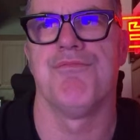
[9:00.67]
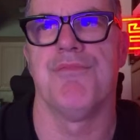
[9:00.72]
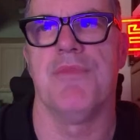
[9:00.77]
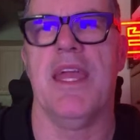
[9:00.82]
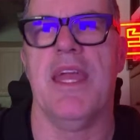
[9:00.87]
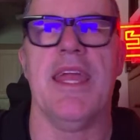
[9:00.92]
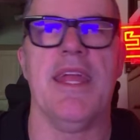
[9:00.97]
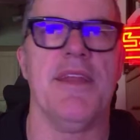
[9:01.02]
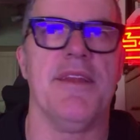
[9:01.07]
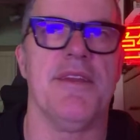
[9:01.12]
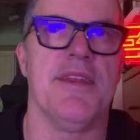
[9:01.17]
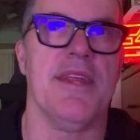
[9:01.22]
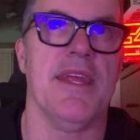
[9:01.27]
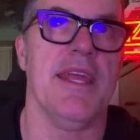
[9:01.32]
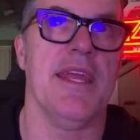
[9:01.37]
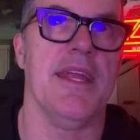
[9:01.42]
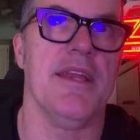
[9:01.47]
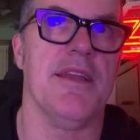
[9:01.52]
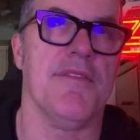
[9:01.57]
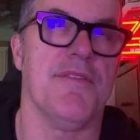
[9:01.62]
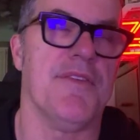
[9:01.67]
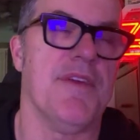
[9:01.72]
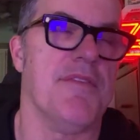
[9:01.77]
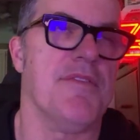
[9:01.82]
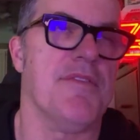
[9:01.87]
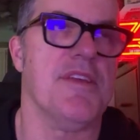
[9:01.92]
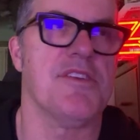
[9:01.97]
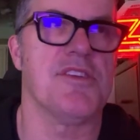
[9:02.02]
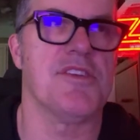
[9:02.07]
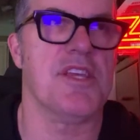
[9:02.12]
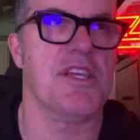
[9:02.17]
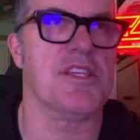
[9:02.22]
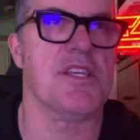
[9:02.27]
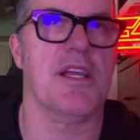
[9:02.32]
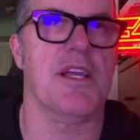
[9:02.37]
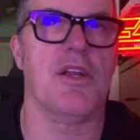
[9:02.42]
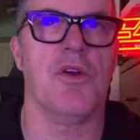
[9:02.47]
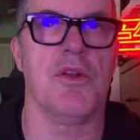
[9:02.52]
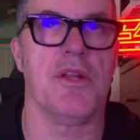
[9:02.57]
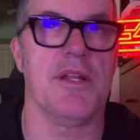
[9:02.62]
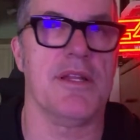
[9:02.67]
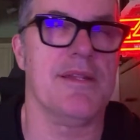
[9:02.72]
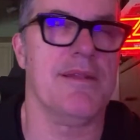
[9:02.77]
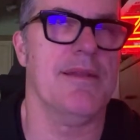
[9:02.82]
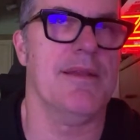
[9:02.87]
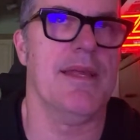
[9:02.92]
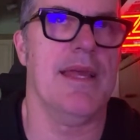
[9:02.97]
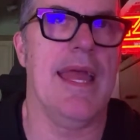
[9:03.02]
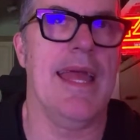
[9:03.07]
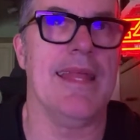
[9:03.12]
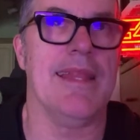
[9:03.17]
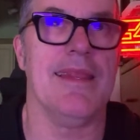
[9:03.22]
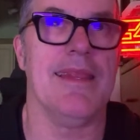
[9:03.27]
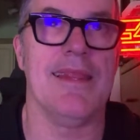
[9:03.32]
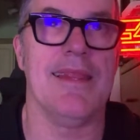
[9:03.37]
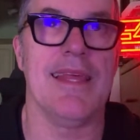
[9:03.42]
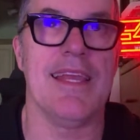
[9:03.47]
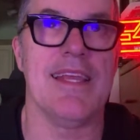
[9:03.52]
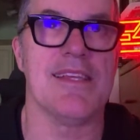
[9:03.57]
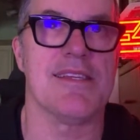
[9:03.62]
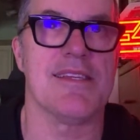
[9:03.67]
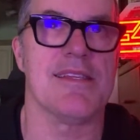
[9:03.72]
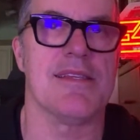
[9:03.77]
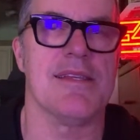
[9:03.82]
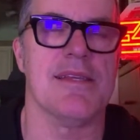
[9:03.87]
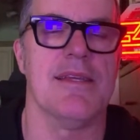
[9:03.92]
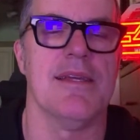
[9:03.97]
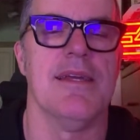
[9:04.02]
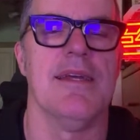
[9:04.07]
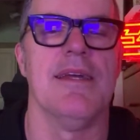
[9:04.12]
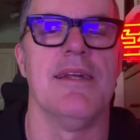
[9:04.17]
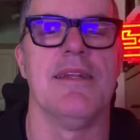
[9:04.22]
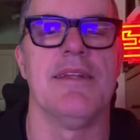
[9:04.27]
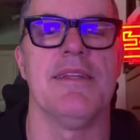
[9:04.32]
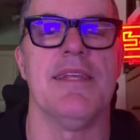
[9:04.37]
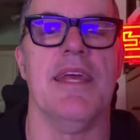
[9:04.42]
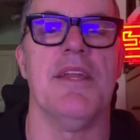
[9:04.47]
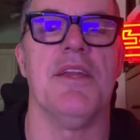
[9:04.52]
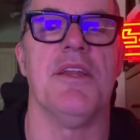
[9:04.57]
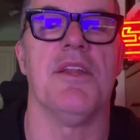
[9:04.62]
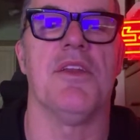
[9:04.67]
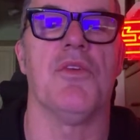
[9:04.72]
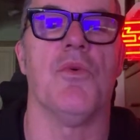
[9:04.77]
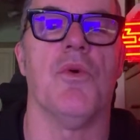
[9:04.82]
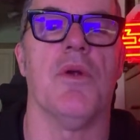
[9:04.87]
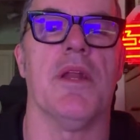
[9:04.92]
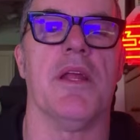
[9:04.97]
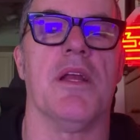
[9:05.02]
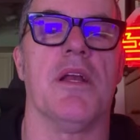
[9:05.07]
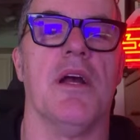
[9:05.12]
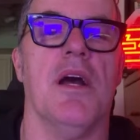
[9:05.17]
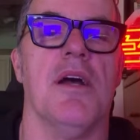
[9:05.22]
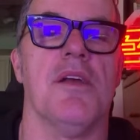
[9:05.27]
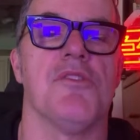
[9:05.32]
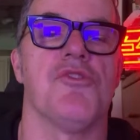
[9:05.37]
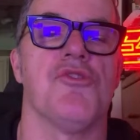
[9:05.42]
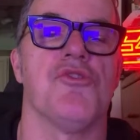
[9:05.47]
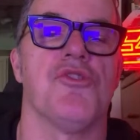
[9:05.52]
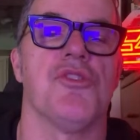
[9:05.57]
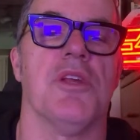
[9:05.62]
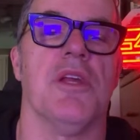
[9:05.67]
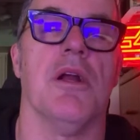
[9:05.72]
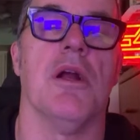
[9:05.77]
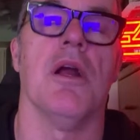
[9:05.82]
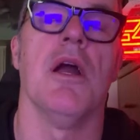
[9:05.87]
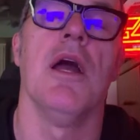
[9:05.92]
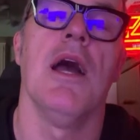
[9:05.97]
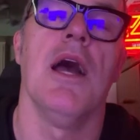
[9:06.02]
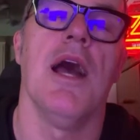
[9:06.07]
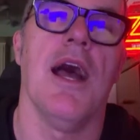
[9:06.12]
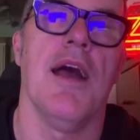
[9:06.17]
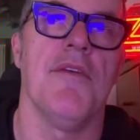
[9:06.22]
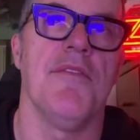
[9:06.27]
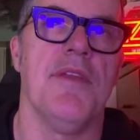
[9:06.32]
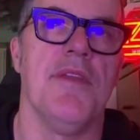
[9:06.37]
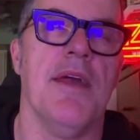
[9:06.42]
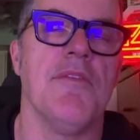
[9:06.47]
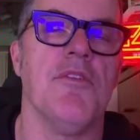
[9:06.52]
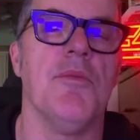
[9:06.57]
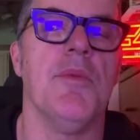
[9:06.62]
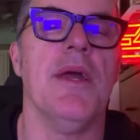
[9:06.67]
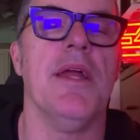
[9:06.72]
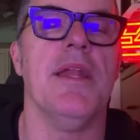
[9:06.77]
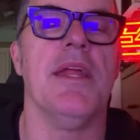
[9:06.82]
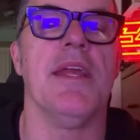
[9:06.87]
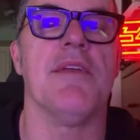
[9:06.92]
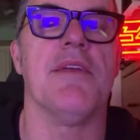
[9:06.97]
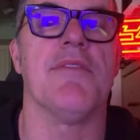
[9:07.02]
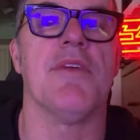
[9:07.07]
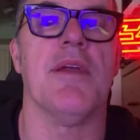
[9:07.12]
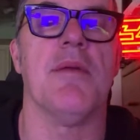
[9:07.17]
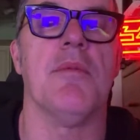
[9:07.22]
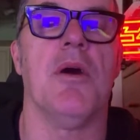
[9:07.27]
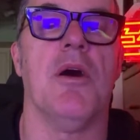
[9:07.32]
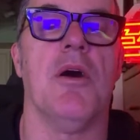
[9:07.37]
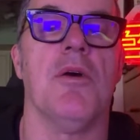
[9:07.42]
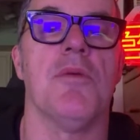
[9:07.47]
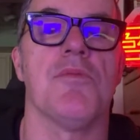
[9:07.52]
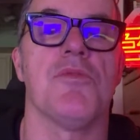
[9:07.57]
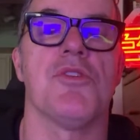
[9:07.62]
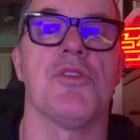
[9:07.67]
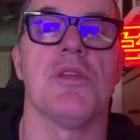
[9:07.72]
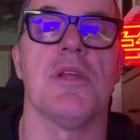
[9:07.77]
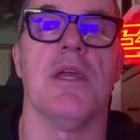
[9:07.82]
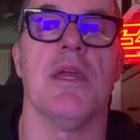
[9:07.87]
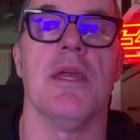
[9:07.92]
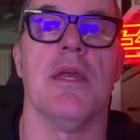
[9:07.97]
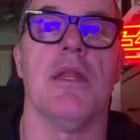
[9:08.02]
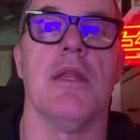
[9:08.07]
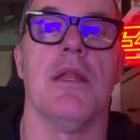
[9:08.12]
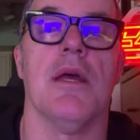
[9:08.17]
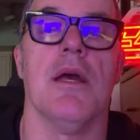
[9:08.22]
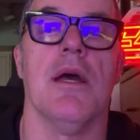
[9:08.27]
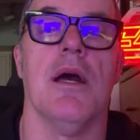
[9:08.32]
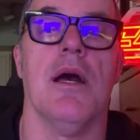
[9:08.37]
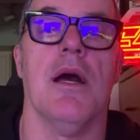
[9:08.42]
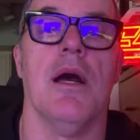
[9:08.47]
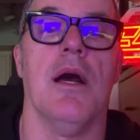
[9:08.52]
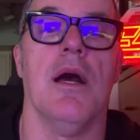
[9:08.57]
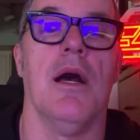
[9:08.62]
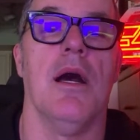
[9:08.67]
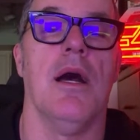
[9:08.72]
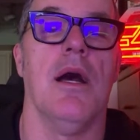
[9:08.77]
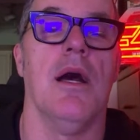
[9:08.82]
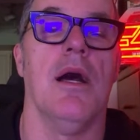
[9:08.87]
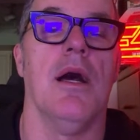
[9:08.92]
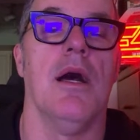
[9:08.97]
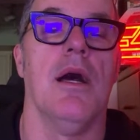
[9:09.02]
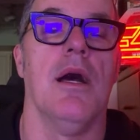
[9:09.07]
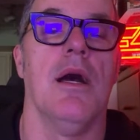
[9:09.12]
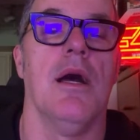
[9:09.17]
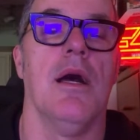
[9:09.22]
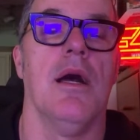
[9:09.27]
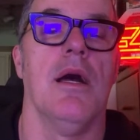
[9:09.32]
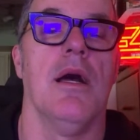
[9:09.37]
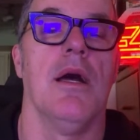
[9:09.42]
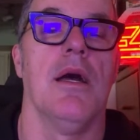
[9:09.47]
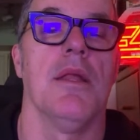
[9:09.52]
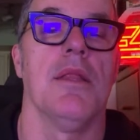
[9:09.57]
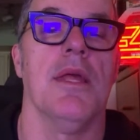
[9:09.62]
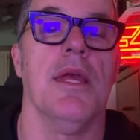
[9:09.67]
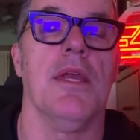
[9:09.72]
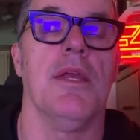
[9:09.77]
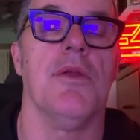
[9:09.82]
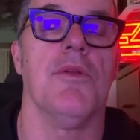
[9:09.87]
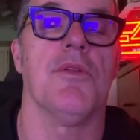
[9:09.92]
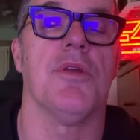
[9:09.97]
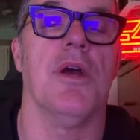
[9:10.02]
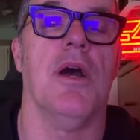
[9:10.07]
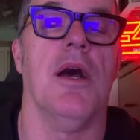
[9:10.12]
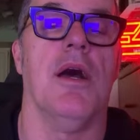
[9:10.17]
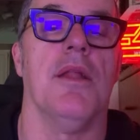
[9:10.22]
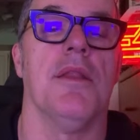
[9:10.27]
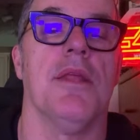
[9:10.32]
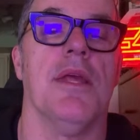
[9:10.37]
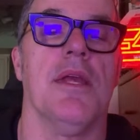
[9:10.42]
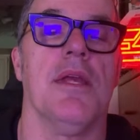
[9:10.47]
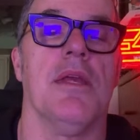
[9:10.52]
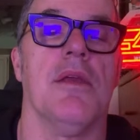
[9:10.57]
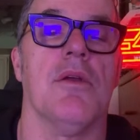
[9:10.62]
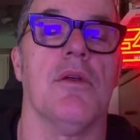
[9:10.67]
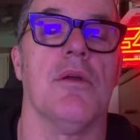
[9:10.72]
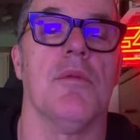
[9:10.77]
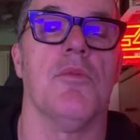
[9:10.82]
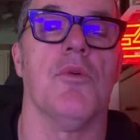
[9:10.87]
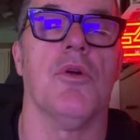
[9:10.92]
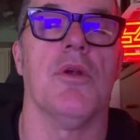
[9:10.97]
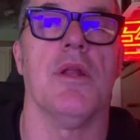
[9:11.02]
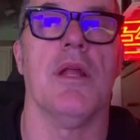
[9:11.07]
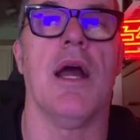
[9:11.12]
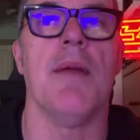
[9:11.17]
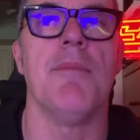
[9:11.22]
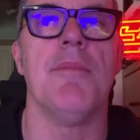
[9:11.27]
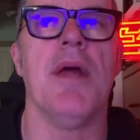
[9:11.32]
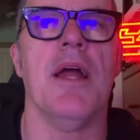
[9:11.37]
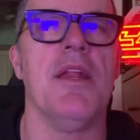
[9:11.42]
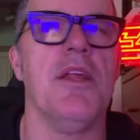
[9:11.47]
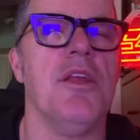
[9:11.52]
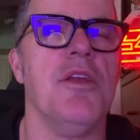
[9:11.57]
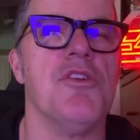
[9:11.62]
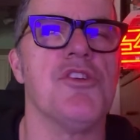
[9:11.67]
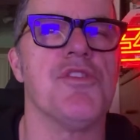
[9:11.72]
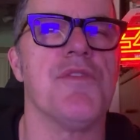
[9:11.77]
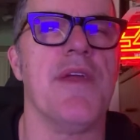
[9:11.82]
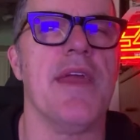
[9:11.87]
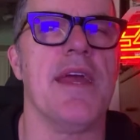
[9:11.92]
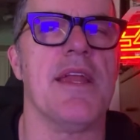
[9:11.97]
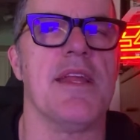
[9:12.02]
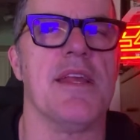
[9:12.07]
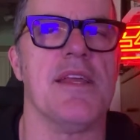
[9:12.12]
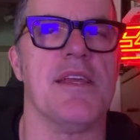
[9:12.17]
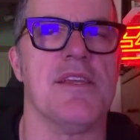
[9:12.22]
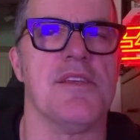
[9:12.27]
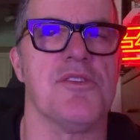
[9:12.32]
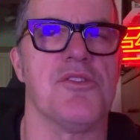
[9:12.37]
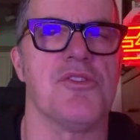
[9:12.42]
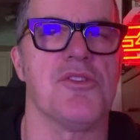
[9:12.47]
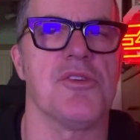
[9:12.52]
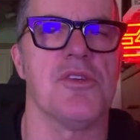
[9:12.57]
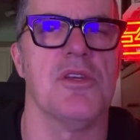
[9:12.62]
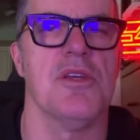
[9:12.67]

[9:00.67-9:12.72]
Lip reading: 18 to 56, I go to at least 10 to 20 concerts a year. I've never met Yngwie Malmsteen. Thank you, Todd. Thank you. Good morning. I'm not a huge fan of his.